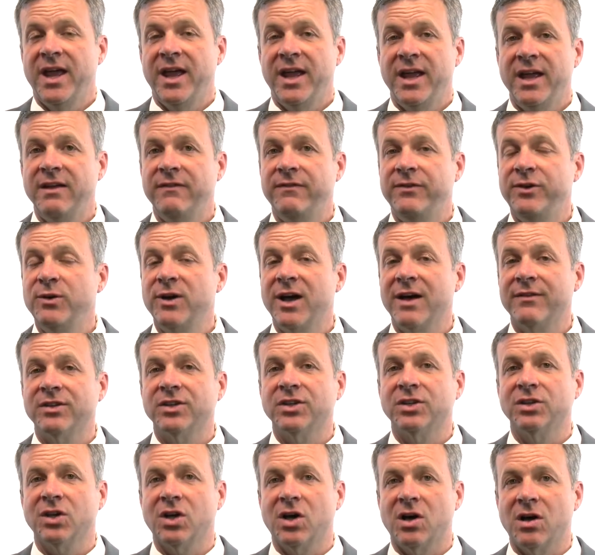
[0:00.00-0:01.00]
If you have a
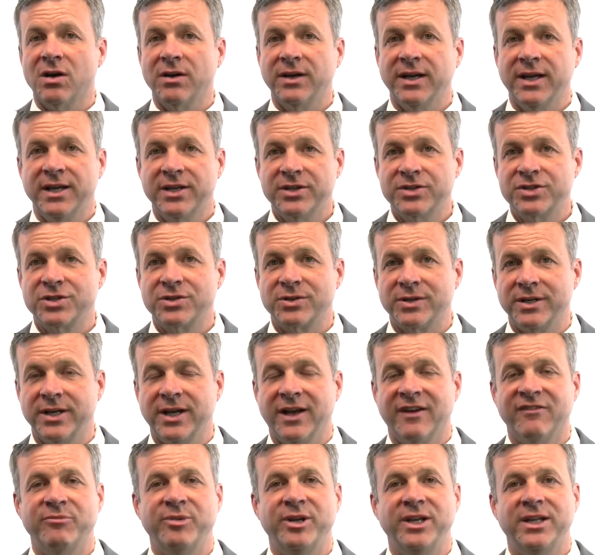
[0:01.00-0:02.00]
long history
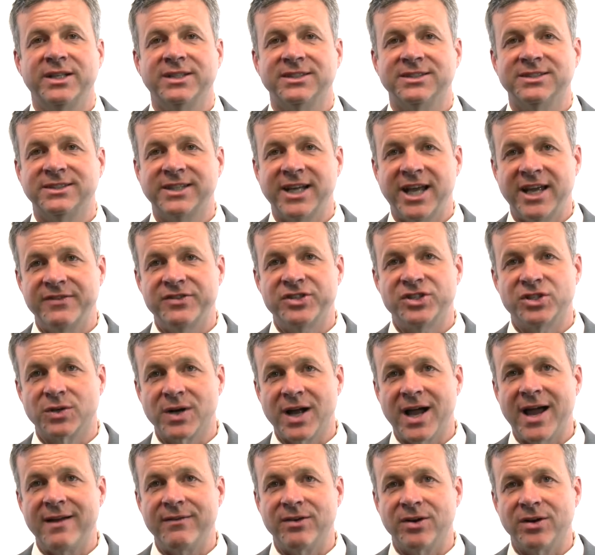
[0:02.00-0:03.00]
of being a safe
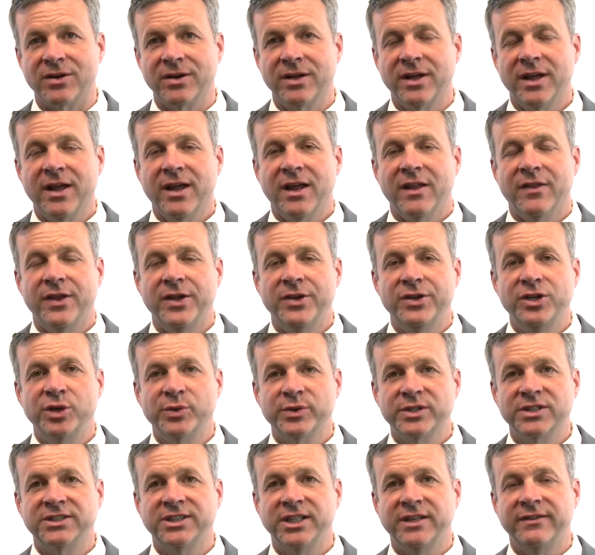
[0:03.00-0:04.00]
driver, then you
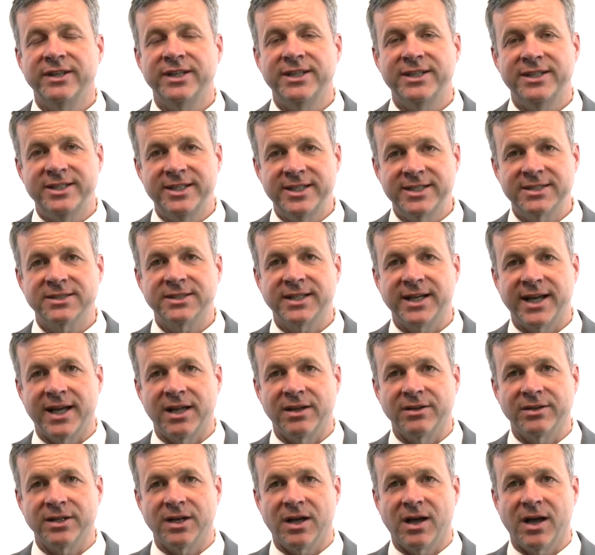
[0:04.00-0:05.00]
receive a
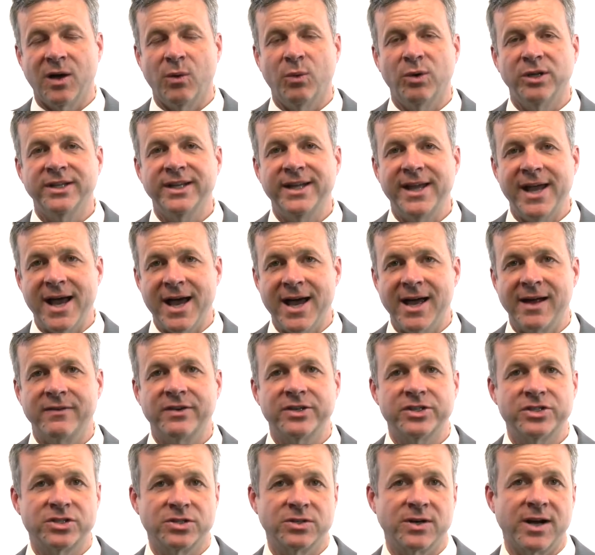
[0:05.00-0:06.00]
discount on what the
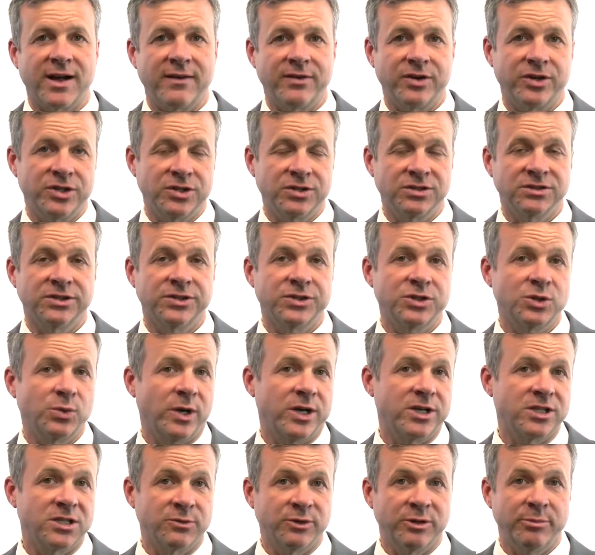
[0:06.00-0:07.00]
average driver in your
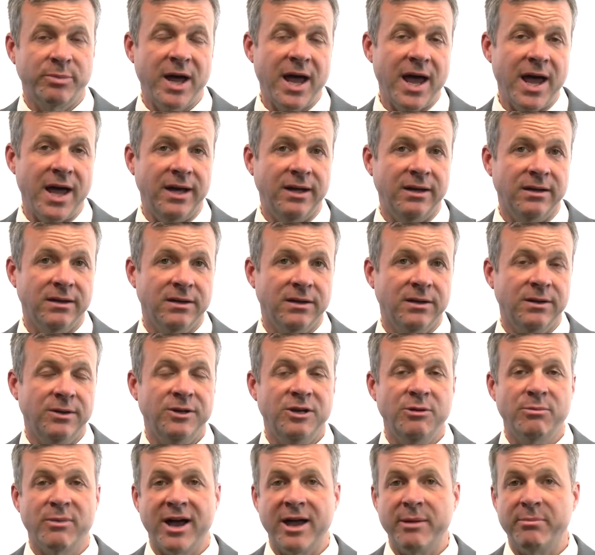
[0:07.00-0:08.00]
situation would pay.
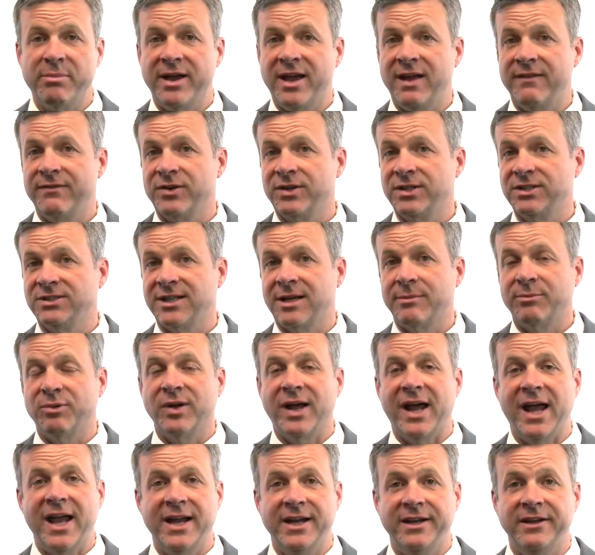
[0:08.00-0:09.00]
You might pay, for example,
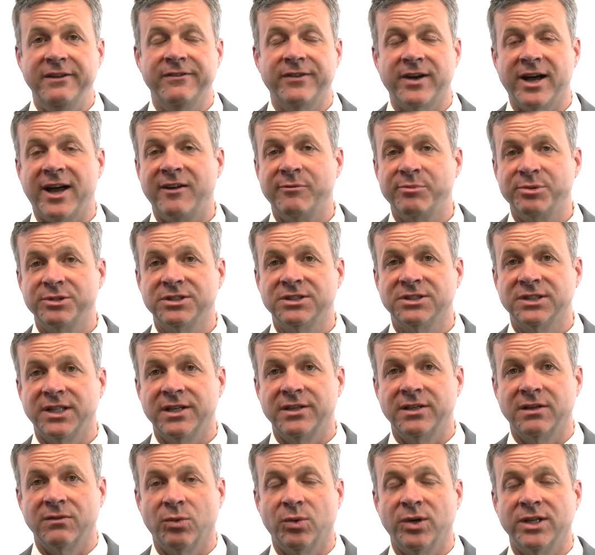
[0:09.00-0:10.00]
eighty-five
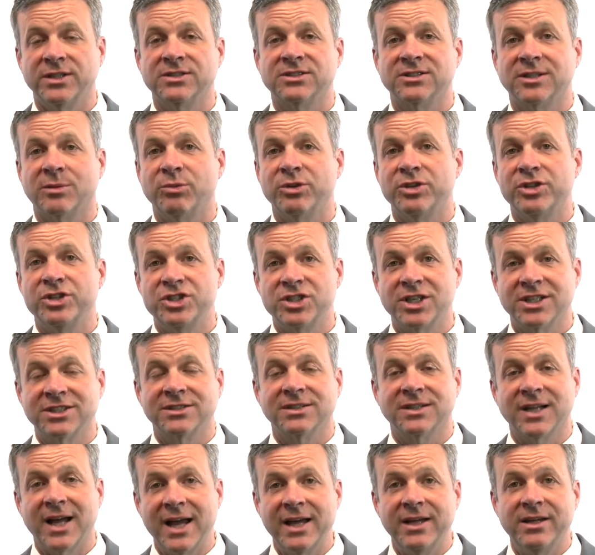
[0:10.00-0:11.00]
percent of what someone just
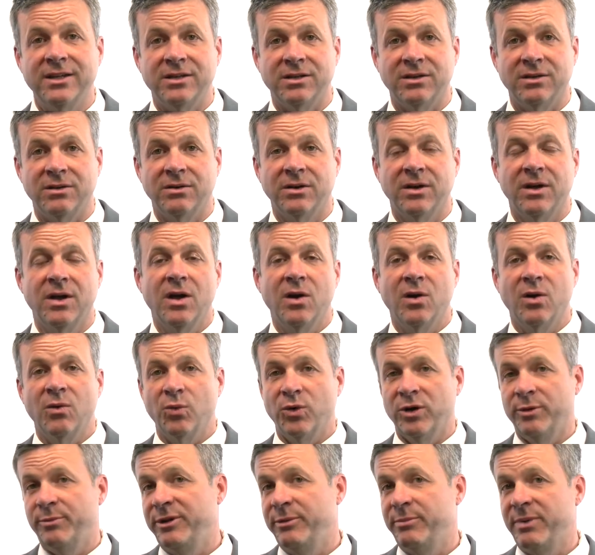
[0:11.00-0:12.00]
like you
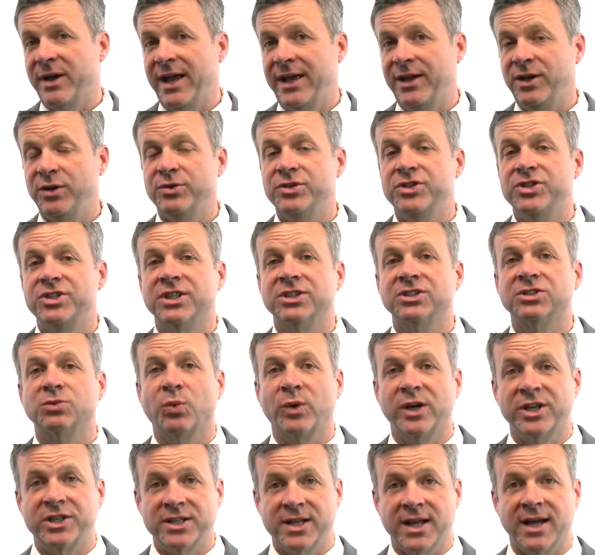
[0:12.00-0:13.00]
would be paying who just
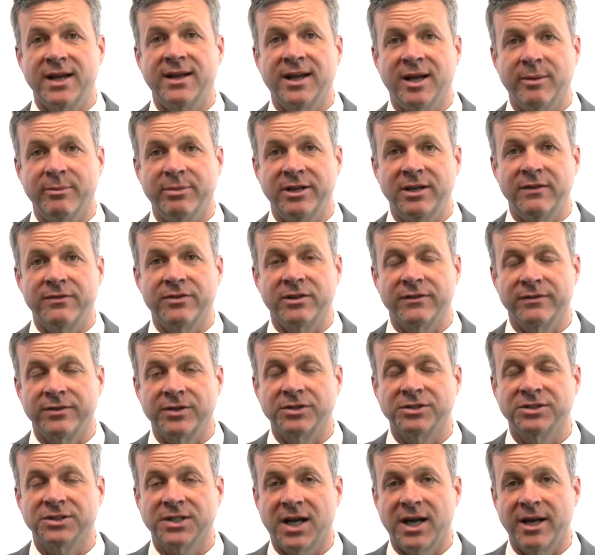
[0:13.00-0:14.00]
went to that company for the
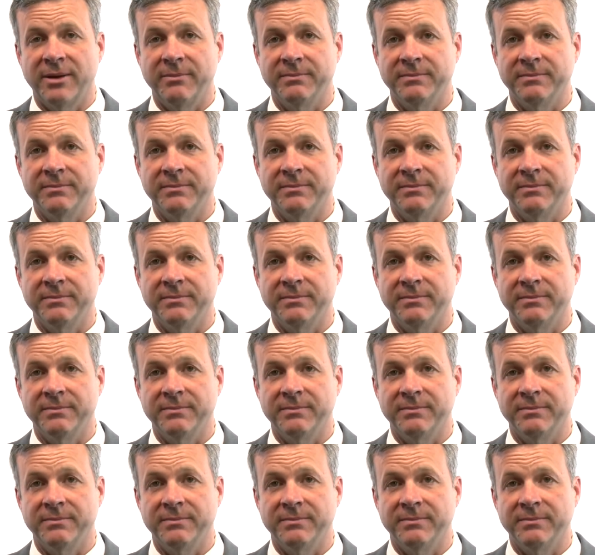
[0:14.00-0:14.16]
first time.